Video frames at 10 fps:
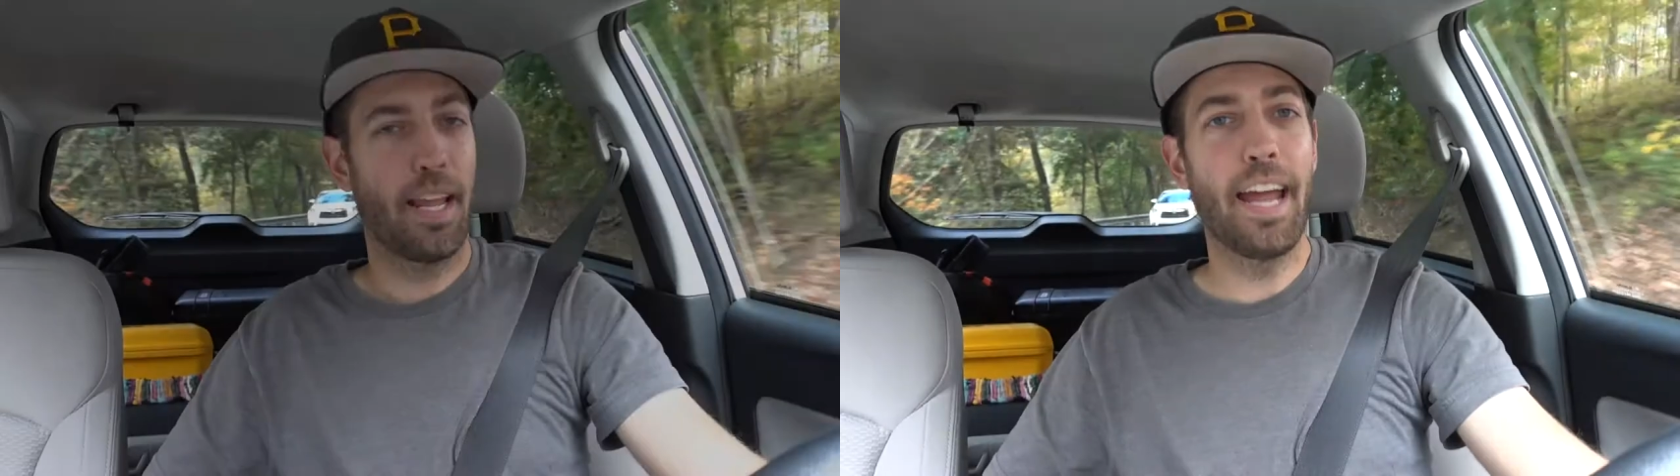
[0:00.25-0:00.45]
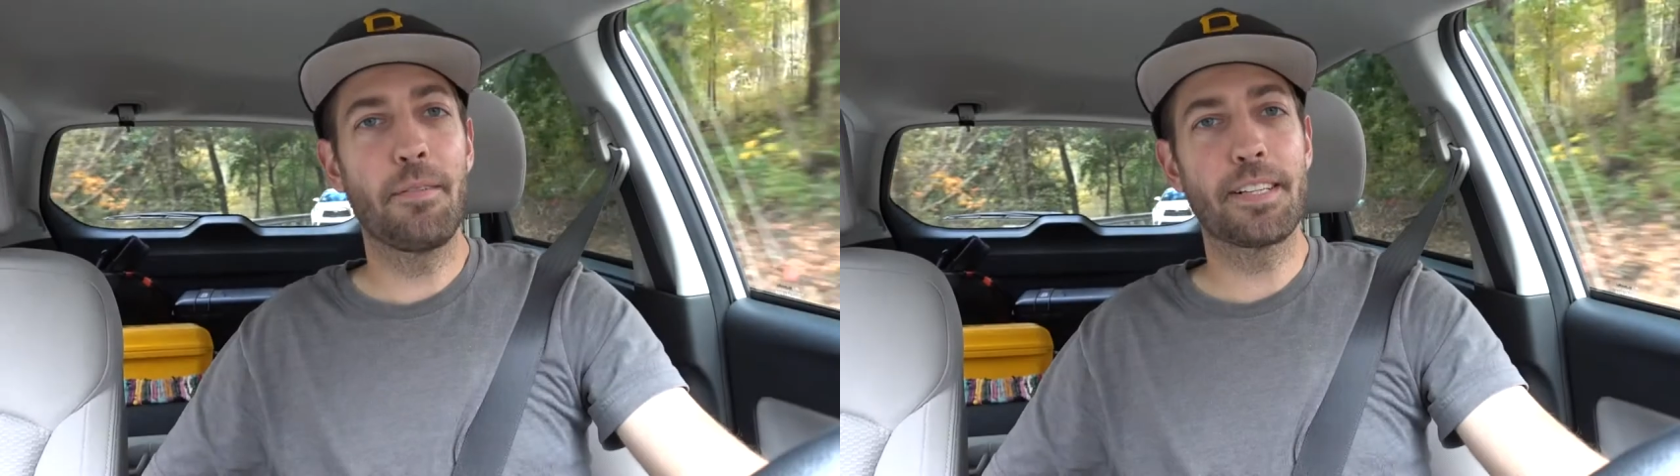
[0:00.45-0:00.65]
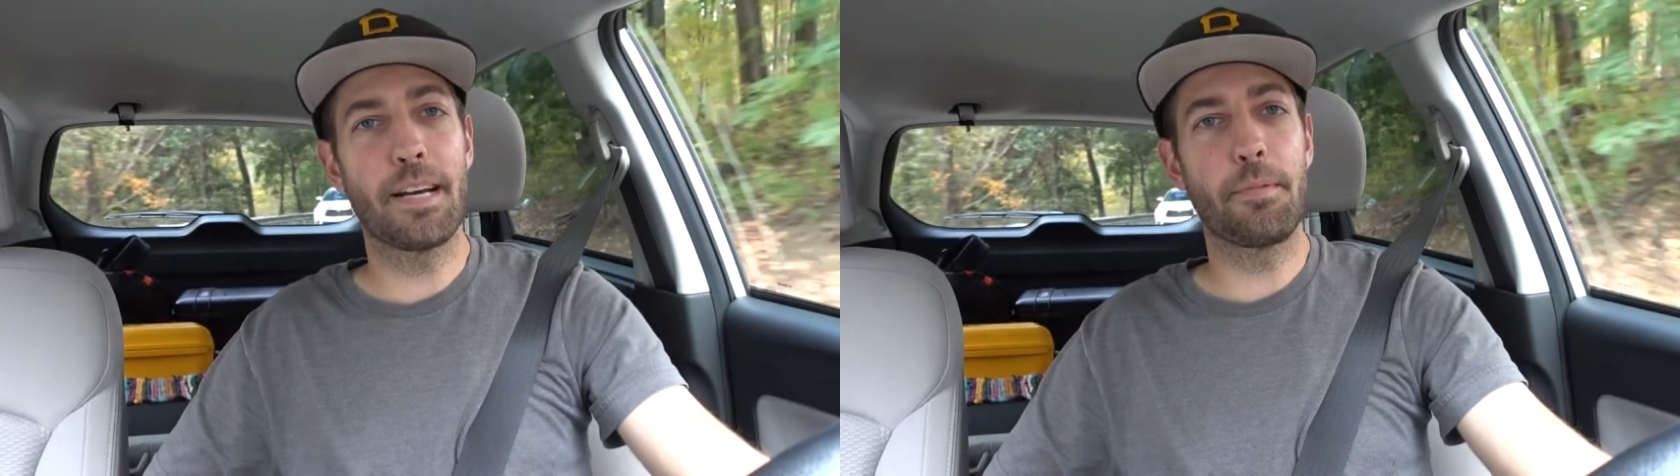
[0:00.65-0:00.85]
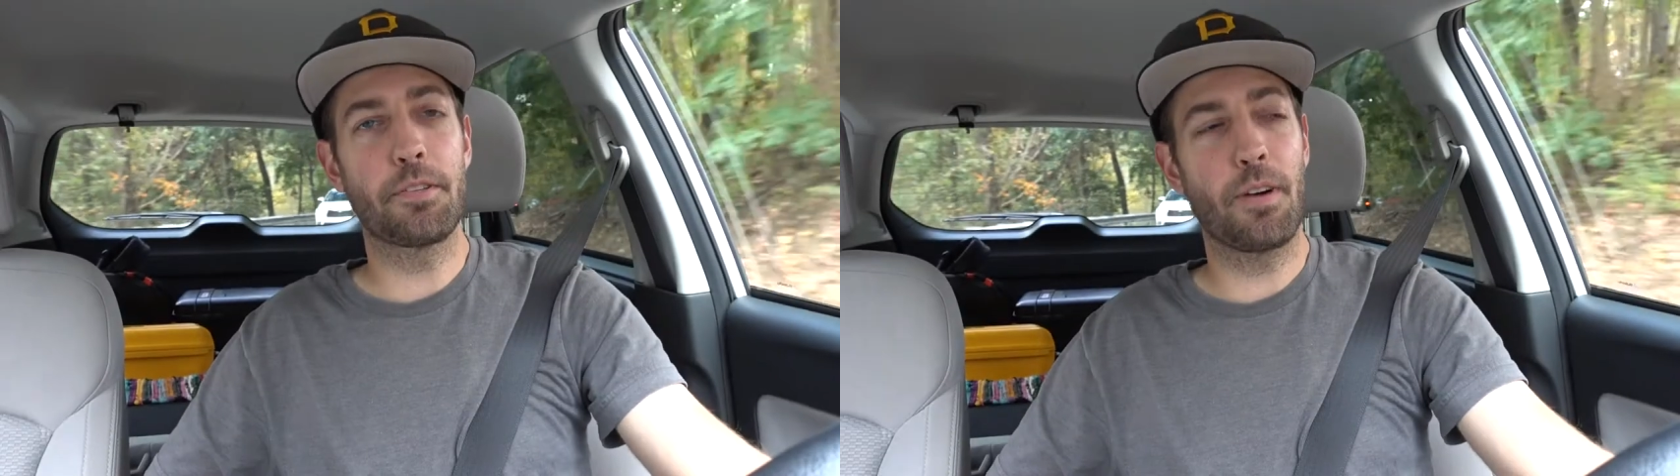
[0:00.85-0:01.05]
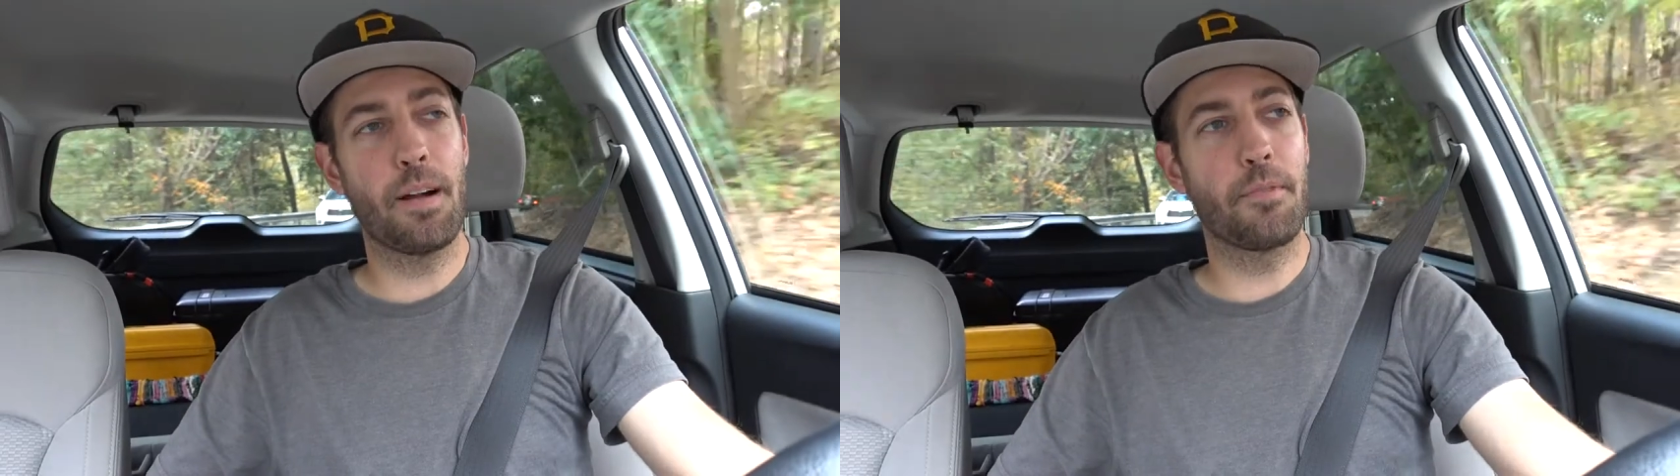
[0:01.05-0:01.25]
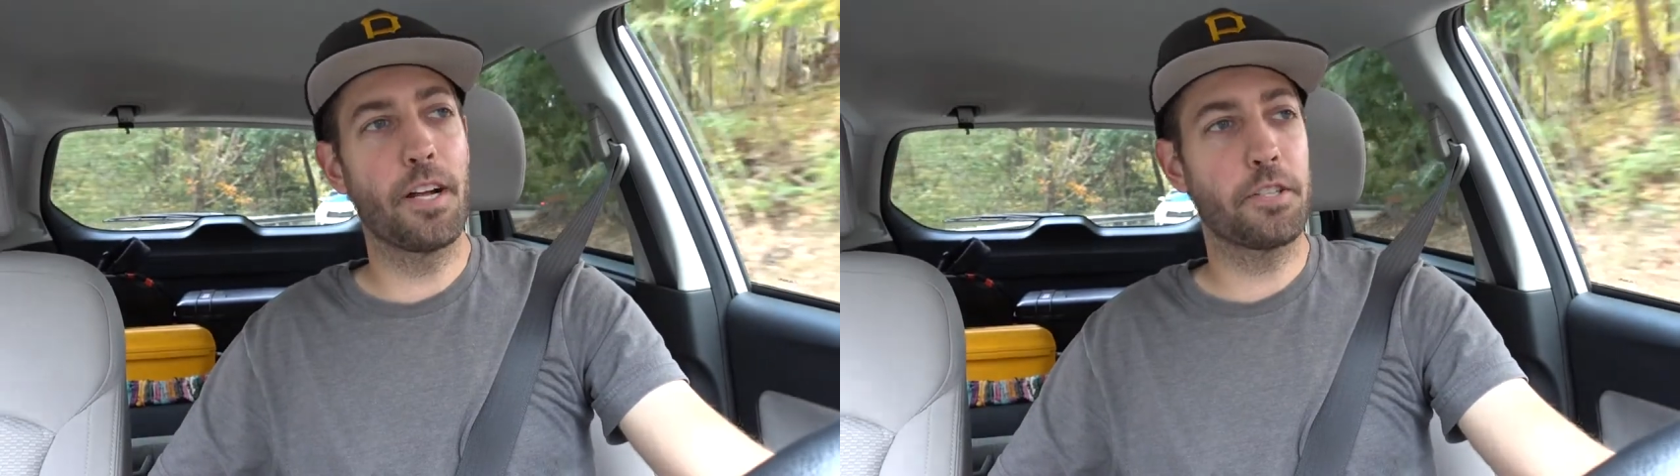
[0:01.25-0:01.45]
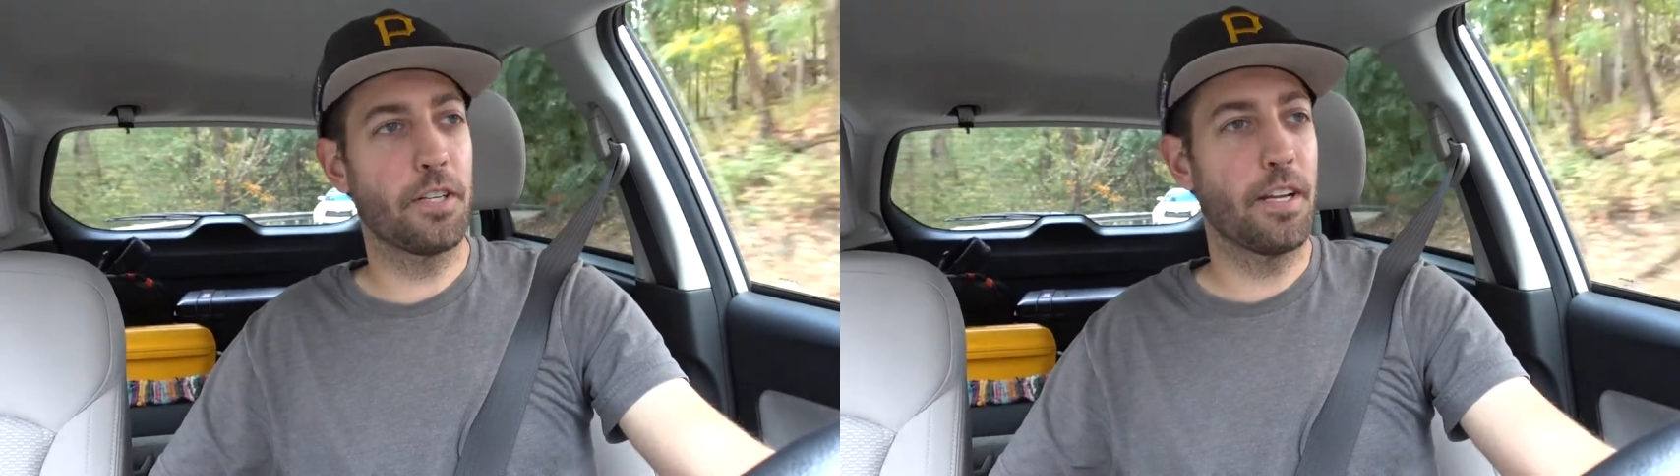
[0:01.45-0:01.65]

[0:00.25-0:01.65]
Hey, what's up? It's Rob Rusher,